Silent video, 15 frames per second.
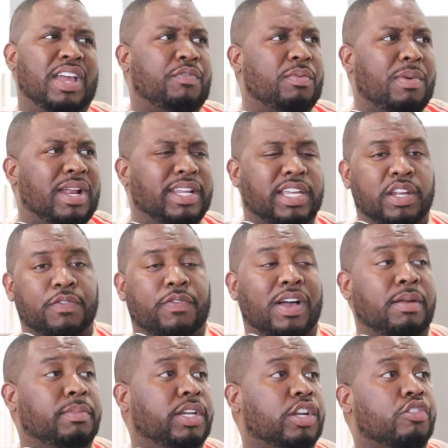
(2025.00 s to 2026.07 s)
everybody can
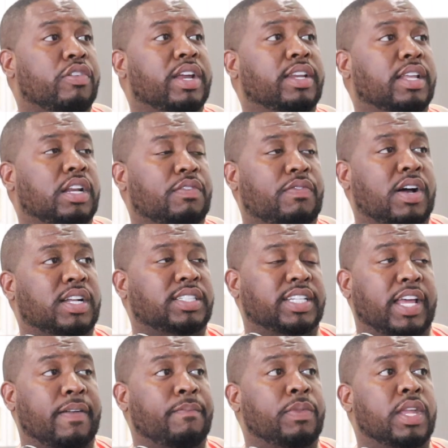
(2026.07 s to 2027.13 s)
find me, Daraine
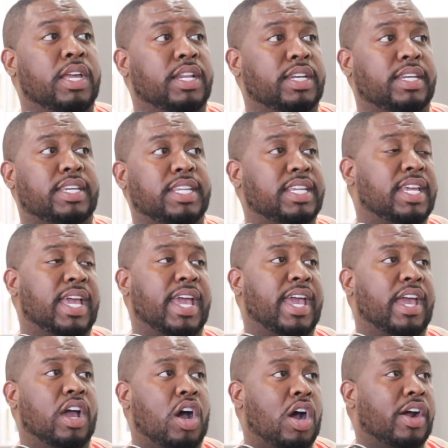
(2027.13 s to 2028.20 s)
Delevante,
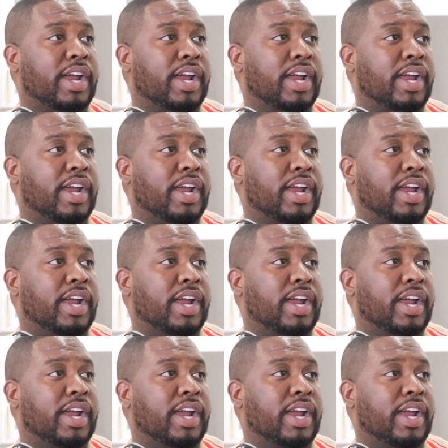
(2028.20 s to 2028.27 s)
Daraine